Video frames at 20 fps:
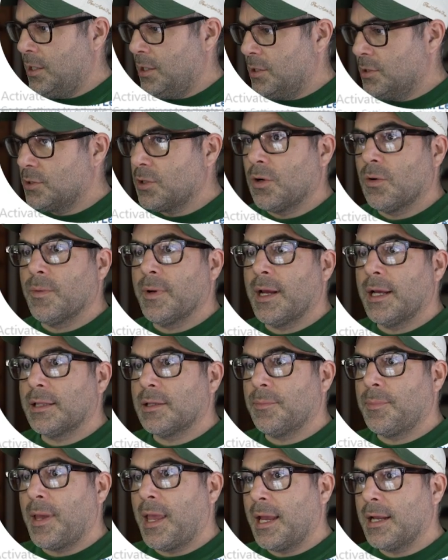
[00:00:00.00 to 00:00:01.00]
So we got
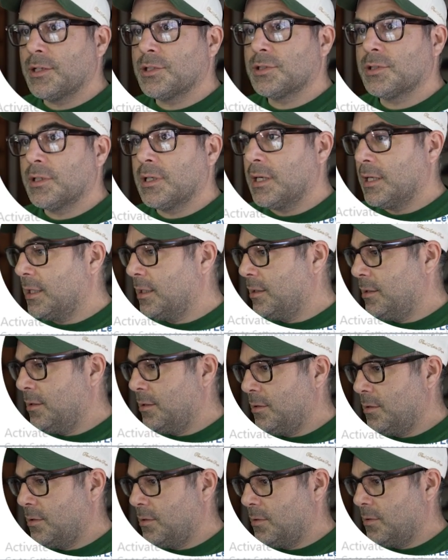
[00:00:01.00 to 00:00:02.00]
the pantry,
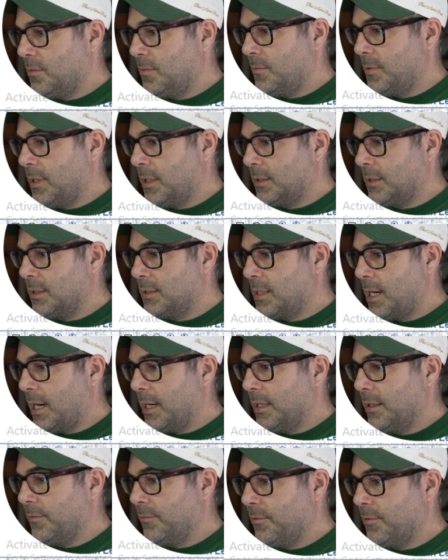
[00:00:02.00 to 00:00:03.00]
we got the
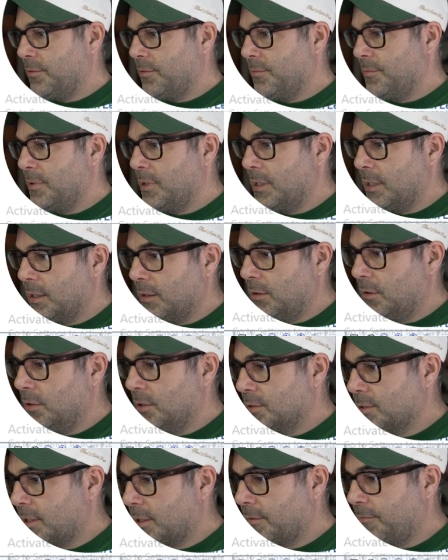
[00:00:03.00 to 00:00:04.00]
dining room. It
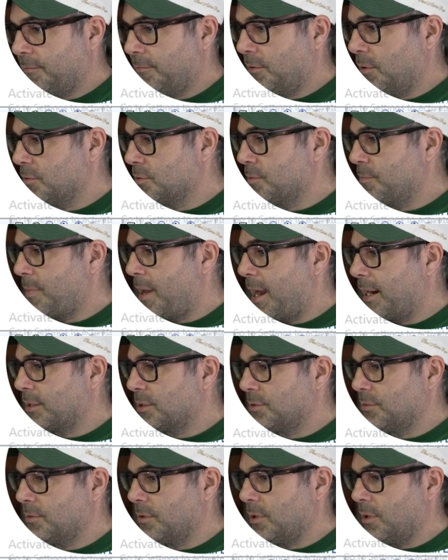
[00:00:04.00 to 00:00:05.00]
looks like it flows back
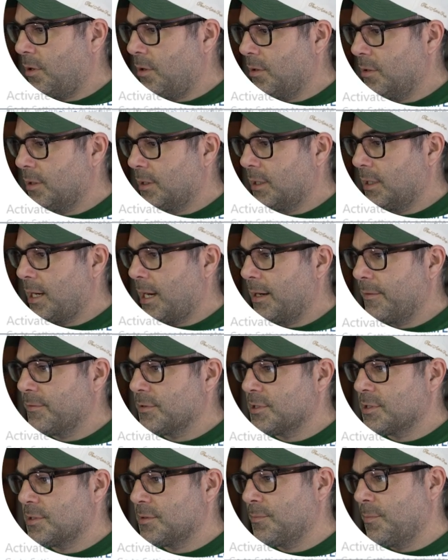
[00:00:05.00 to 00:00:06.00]
to a kind of a
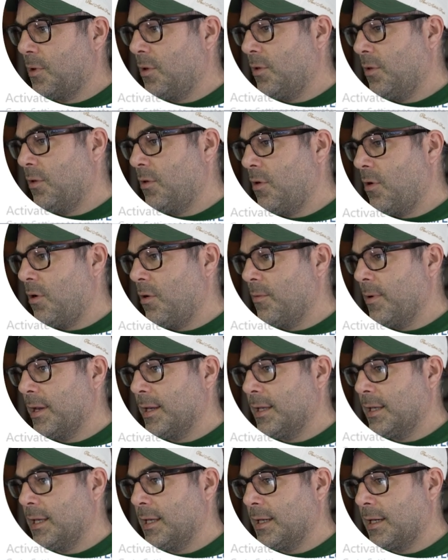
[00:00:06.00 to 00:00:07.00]
small
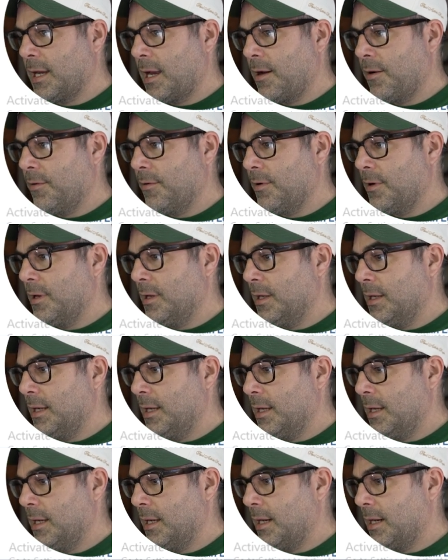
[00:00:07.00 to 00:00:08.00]
hallway kick out.
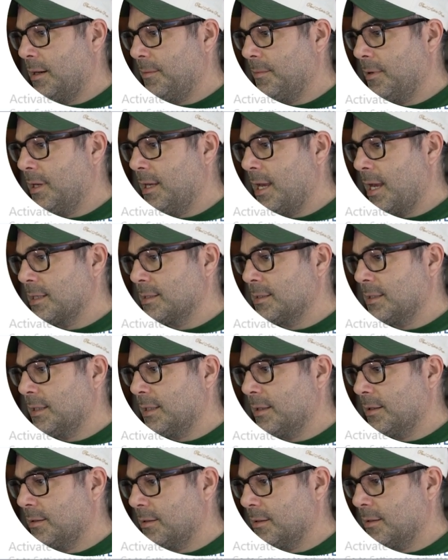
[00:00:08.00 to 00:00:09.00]
And I'm
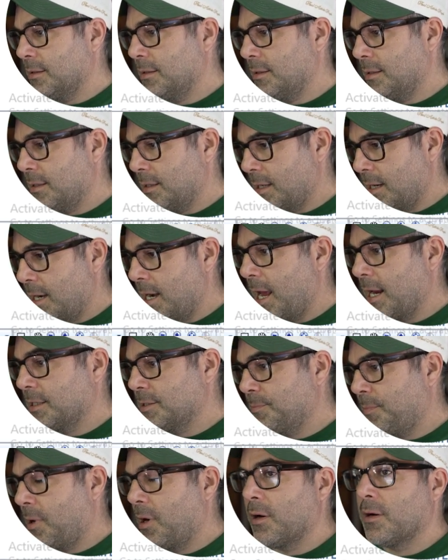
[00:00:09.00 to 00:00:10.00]
guessing the
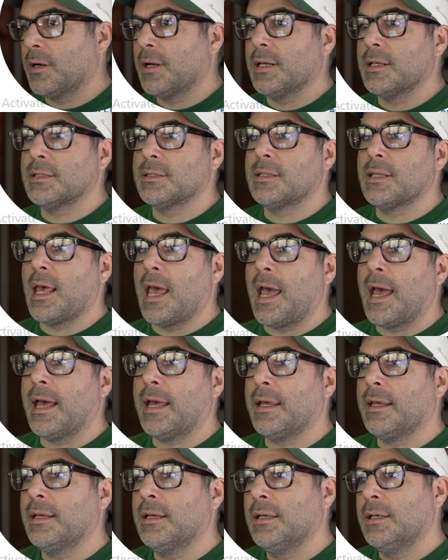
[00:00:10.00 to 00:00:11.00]
next part is
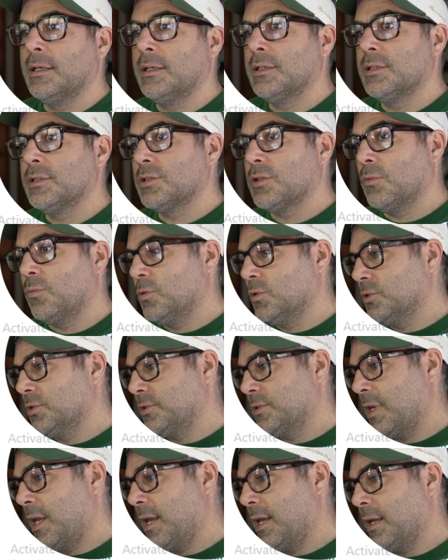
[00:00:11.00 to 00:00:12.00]
that. So we'll
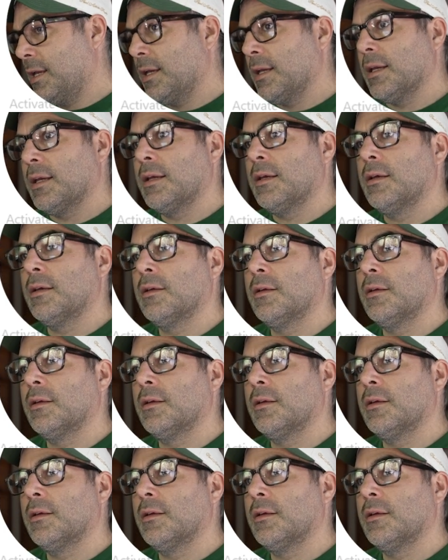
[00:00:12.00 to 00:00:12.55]
say